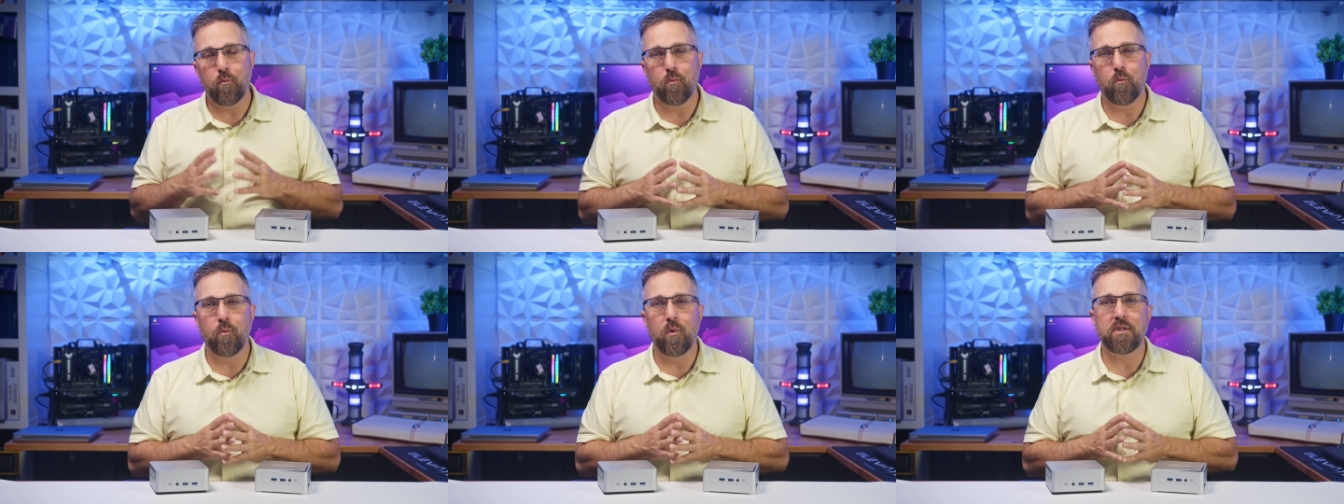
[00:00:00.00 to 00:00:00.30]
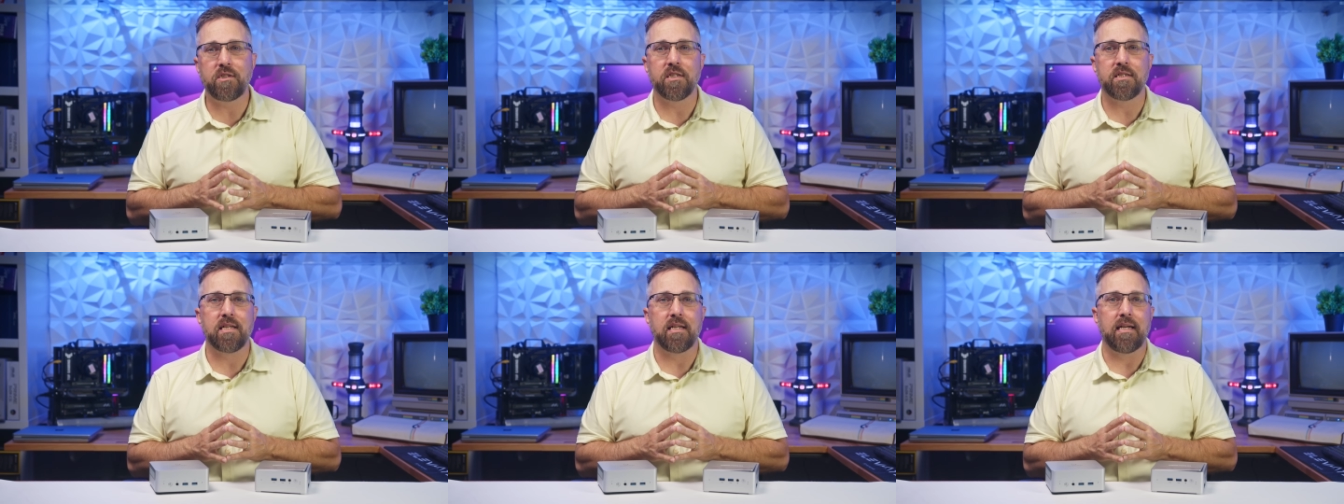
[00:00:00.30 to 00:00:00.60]

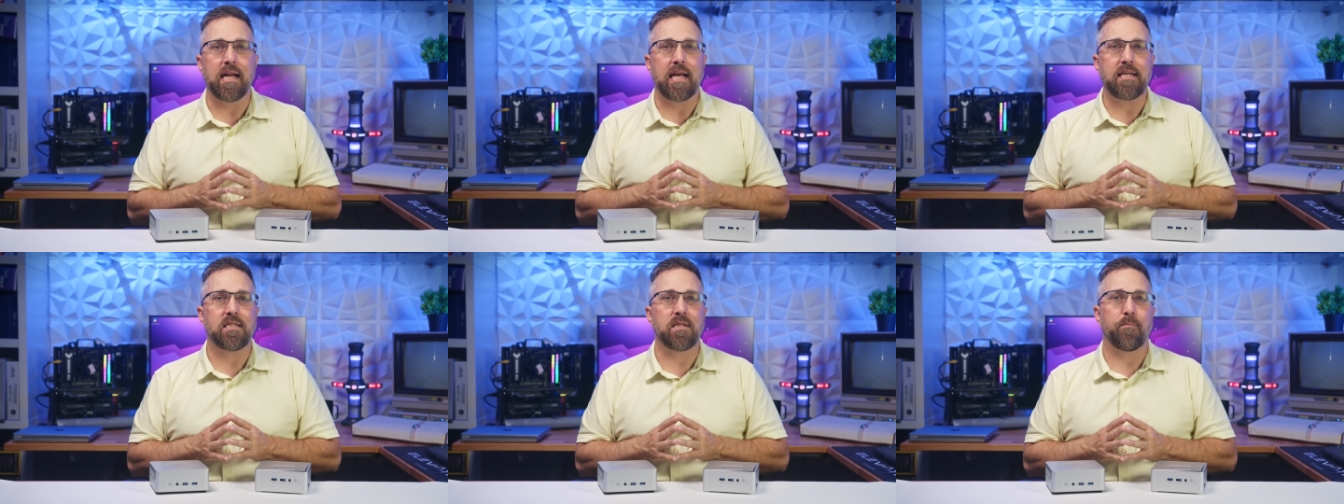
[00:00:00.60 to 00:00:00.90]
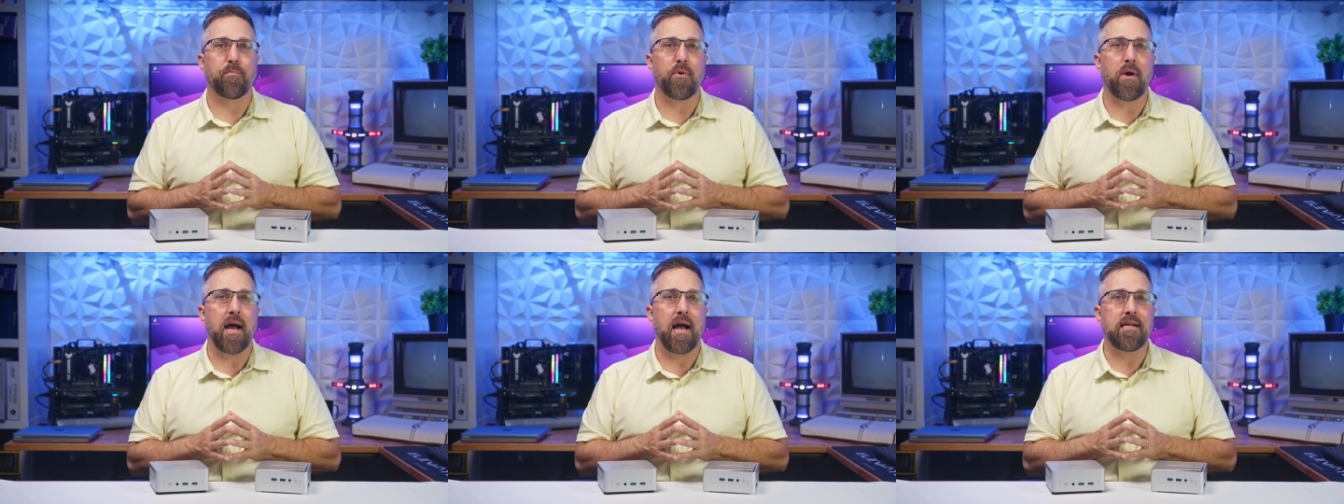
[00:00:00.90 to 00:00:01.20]
which is a nice
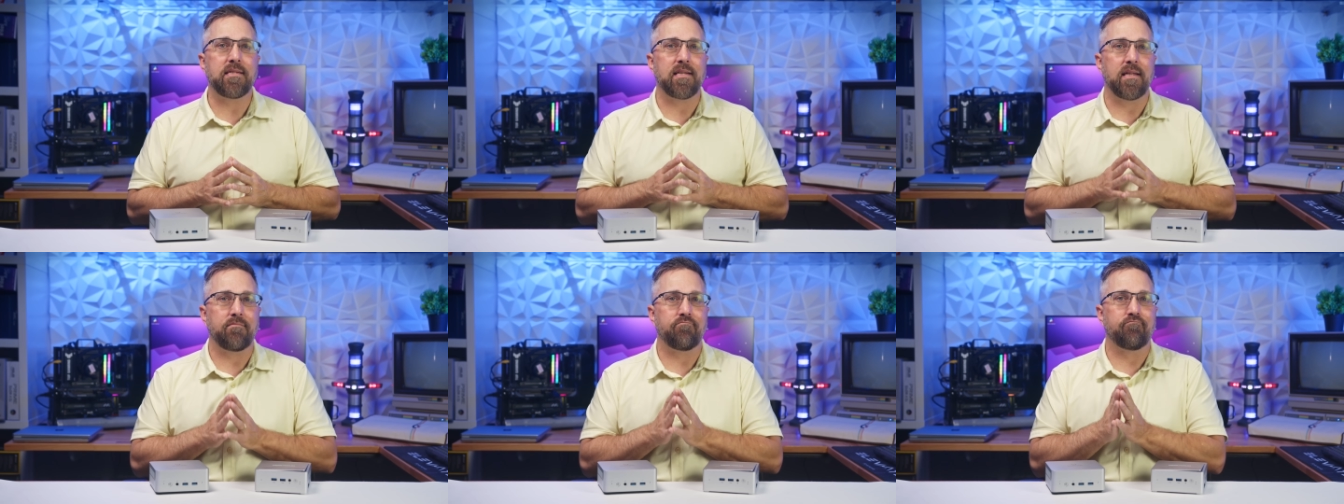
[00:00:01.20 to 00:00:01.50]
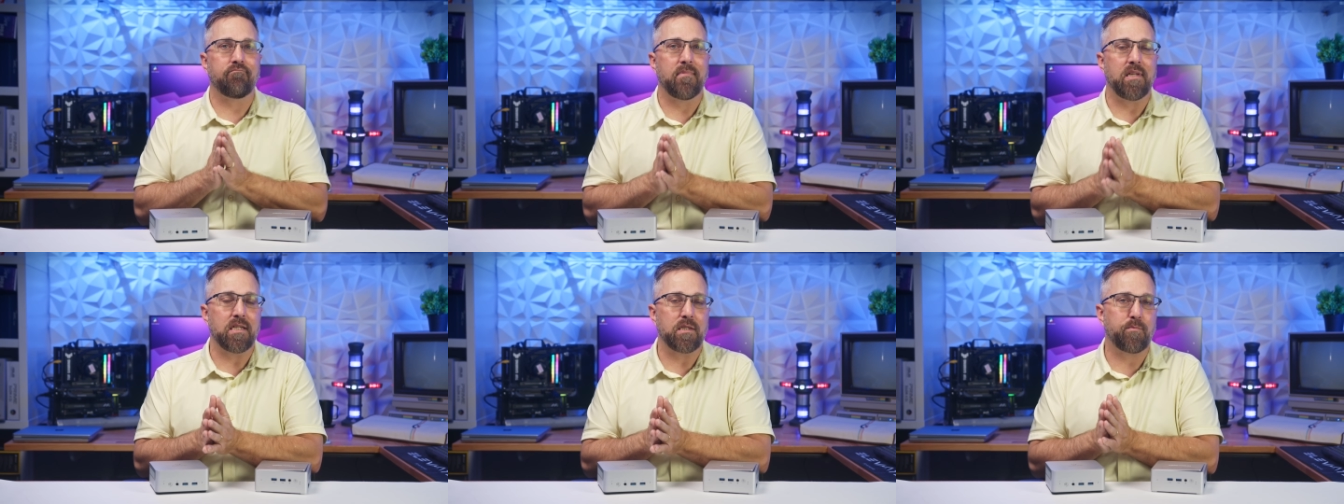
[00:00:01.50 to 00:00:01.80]
surprise at
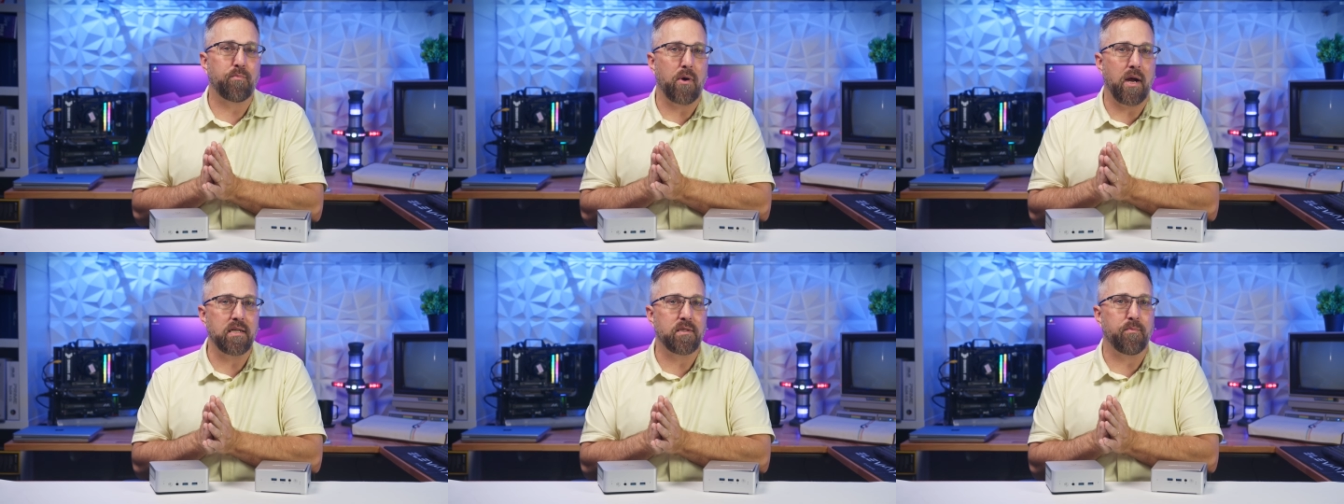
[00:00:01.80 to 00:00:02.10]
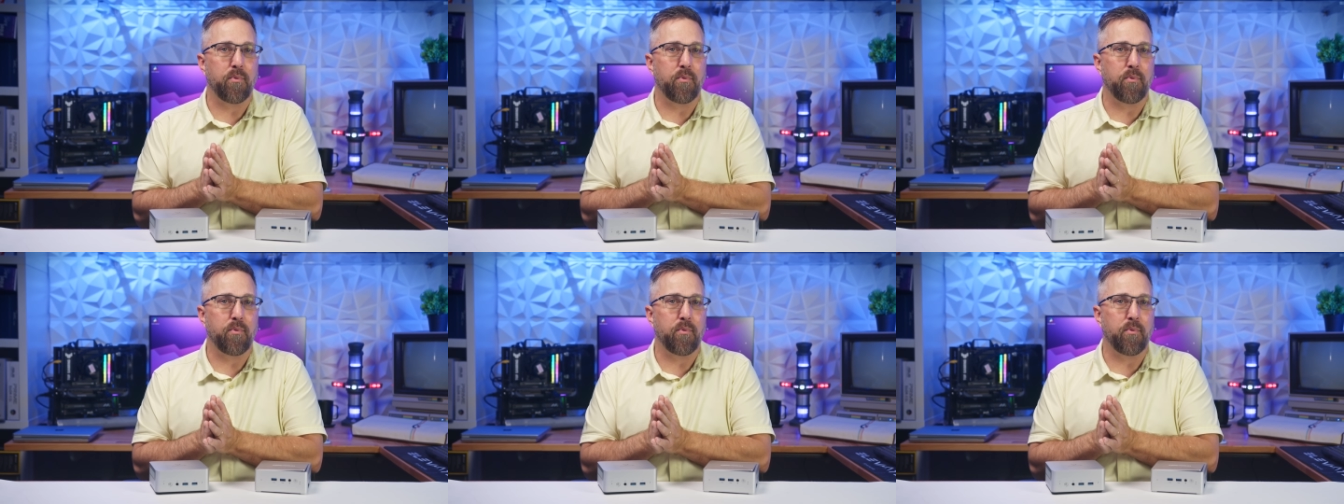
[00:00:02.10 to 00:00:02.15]
this price